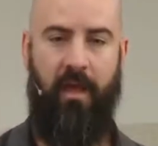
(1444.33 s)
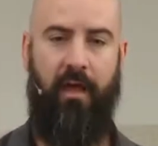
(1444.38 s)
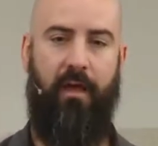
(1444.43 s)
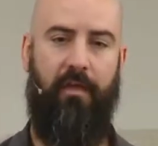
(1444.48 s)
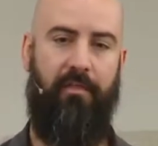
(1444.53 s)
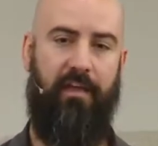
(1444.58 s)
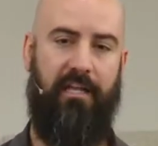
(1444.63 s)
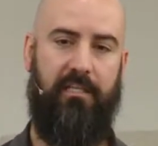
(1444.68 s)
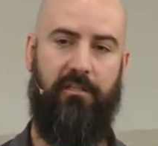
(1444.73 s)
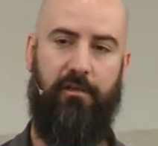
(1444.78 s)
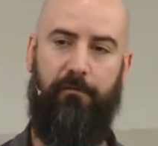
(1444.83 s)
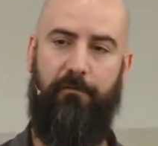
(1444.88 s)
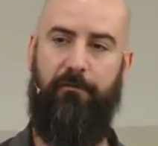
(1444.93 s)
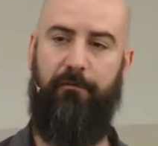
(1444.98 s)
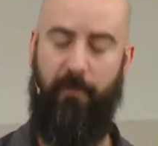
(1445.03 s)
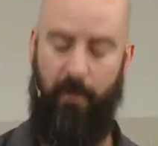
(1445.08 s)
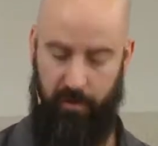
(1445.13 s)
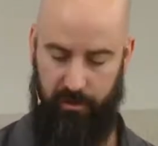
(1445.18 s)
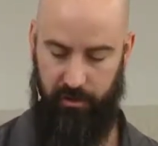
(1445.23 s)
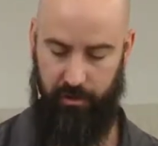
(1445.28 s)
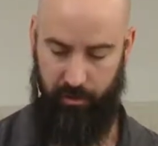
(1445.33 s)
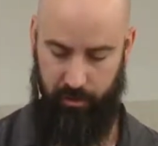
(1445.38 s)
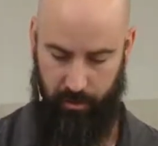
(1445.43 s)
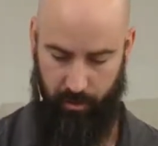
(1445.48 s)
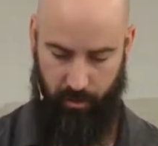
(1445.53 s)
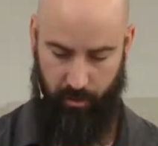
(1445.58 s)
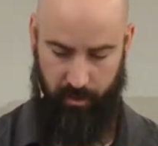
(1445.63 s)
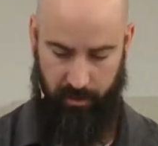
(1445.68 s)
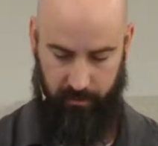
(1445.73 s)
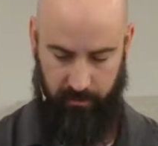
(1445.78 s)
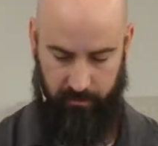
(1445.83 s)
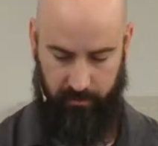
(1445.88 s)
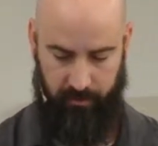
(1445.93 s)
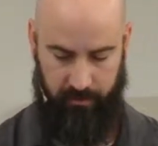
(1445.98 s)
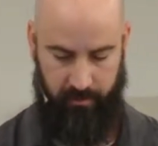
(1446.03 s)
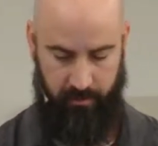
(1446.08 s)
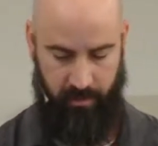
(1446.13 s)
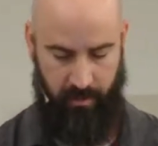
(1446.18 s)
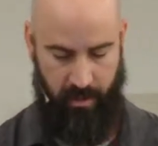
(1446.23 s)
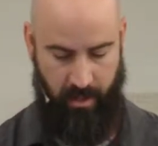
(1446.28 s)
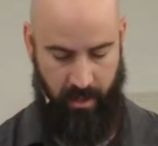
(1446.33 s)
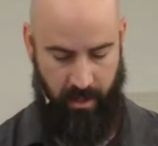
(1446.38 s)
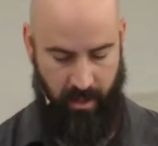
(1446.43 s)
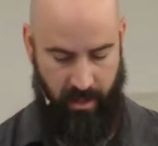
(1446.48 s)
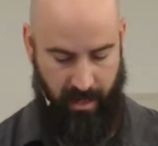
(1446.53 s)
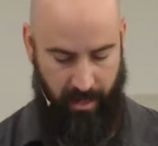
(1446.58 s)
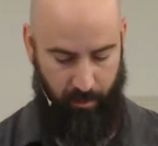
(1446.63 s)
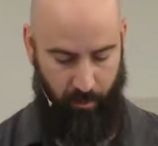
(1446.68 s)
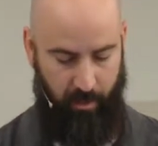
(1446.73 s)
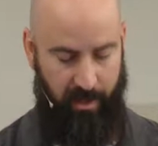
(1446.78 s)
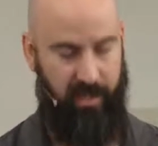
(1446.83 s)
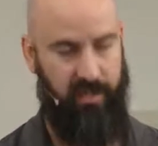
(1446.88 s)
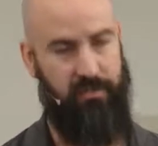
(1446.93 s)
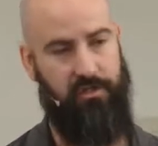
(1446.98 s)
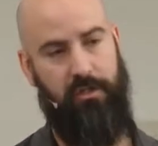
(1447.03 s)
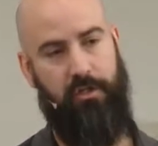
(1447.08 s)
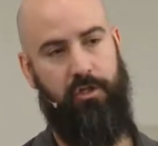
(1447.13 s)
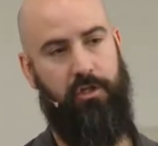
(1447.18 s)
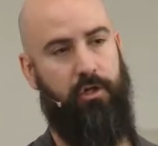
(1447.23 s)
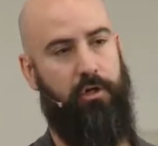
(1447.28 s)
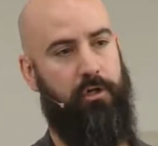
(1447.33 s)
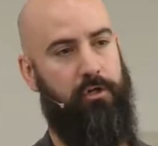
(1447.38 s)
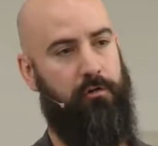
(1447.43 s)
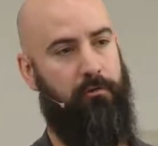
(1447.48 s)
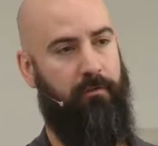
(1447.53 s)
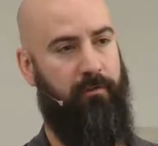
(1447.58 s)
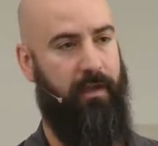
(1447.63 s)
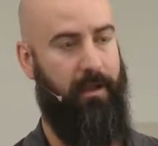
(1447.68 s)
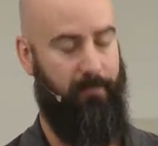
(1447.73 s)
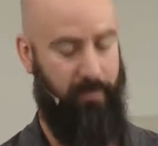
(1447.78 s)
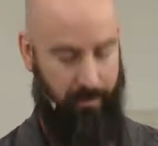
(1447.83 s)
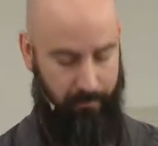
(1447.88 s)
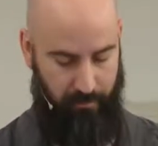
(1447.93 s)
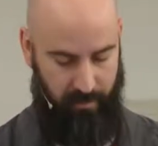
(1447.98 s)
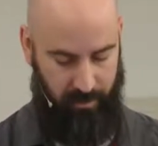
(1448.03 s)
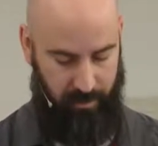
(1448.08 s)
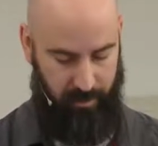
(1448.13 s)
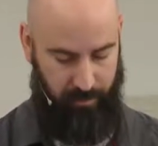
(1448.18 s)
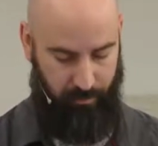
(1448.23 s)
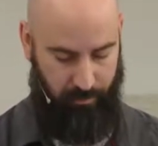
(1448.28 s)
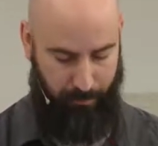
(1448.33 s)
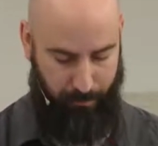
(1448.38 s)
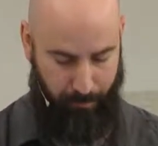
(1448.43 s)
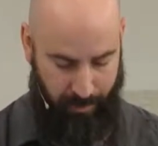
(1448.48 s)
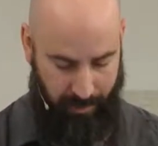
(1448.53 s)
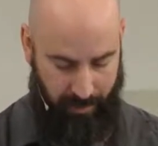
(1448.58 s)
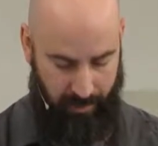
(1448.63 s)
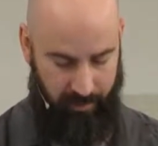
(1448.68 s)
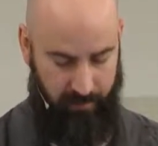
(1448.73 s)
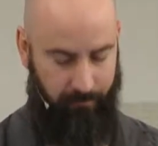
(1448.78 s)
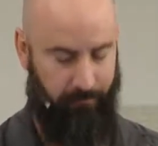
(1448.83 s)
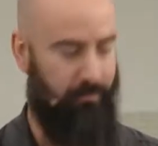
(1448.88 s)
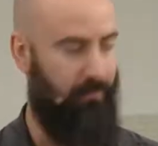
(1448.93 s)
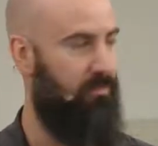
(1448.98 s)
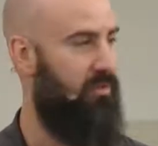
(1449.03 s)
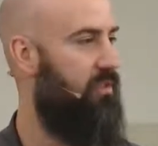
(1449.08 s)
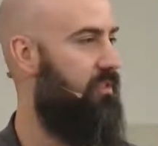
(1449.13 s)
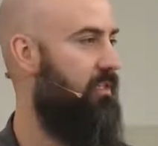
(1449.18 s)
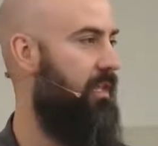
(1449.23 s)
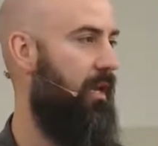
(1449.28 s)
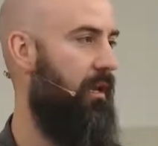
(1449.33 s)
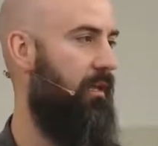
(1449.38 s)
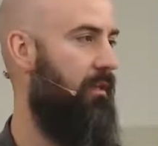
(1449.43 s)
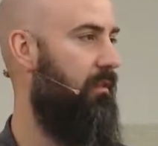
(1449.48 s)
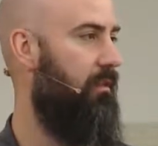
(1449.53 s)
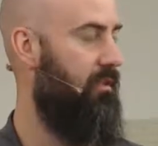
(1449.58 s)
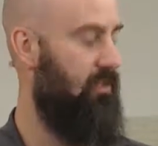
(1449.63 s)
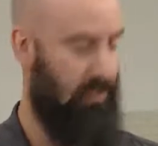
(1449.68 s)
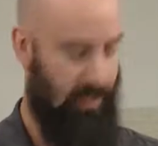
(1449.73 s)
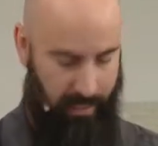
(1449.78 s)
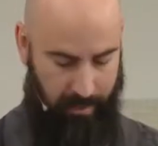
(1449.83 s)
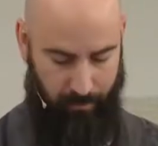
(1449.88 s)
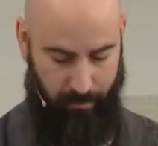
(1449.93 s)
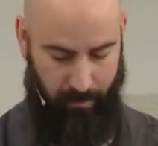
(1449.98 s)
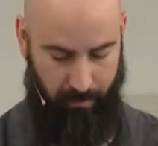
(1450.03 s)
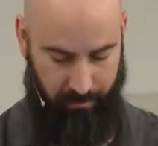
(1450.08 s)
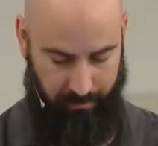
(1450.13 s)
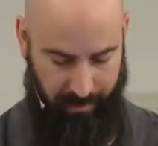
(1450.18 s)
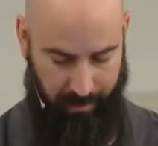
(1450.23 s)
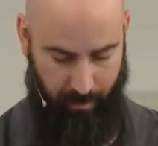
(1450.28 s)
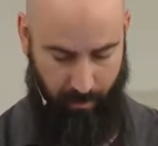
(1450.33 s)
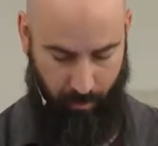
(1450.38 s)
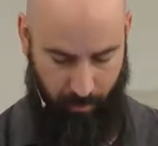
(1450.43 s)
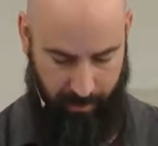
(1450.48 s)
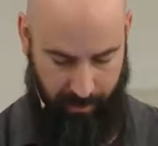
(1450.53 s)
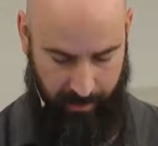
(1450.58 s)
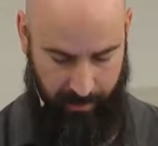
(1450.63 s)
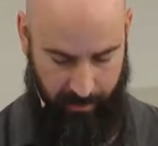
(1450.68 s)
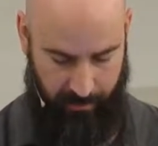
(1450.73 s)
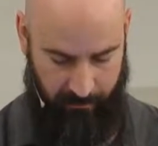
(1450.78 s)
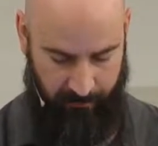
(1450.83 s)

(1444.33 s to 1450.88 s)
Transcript: And that's a false choice. And we as the church family must repent from setting the table that way.